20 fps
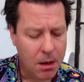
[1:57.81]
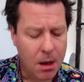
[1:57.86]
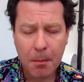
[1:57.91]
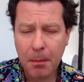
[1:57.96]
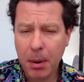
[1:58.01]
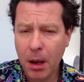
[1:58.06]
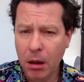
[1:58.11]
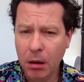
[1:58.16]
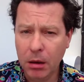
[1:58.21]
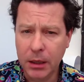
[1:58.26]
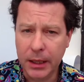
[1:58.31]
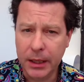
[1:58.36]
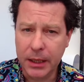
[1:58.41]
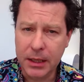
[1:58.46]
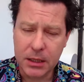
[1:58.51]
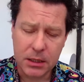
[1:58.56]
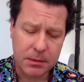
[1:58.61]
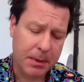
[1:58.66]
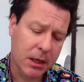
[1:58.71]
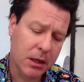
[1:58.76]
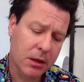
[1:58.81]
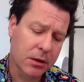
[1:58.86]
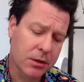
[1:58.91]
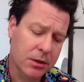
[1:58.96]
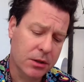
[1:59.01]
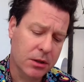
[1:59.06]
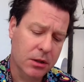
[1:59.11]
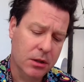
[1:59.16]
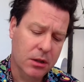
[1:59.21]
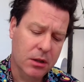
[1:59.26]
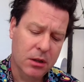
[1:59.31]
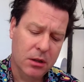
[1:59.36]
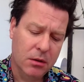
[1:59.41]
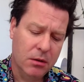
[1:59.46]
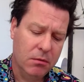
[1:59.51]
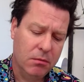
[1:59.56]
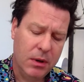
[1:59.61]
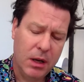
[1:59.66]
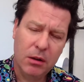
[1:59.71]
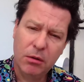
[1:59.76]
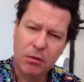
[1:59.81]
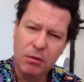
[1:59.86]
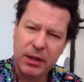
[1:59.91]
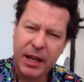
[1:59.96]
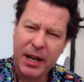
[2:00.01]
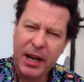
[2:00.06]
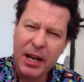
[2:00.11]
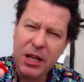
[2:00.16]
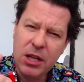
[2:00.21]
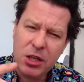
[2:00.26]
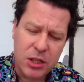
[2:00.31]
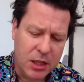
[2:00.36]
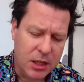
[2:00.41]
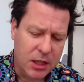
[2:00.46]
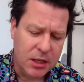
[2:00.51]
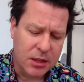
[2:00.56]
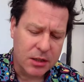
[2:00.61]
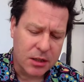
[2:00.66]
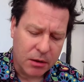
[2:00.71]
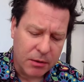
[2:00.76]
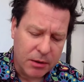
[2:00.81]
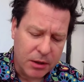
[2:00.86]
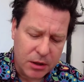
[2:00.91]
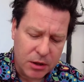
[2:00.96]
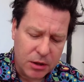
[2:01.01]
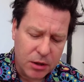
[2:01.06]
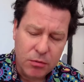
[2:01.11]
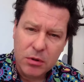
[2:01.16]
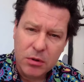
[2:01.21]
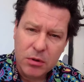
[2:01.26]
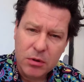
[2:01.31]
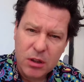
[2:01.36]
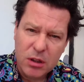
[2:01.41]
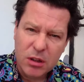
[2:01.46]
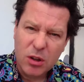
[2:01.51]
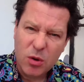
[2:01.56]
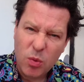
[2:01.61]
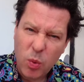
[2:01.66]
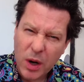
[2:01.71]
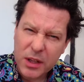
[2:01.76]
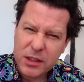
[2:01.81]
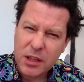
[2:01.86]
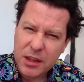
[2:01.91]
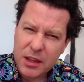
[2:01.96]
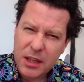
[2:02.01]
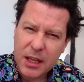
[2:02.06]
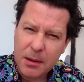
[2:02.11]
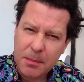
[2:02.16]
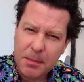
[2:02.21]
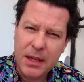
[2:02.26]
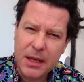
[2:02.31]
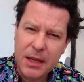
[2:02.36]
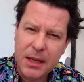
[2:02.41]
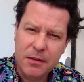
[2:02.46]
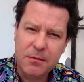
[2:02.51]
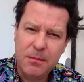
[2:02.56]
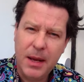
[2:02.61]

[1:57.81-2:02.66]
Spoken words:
Partly it's because, well, all that energy is going through quite a thick piece of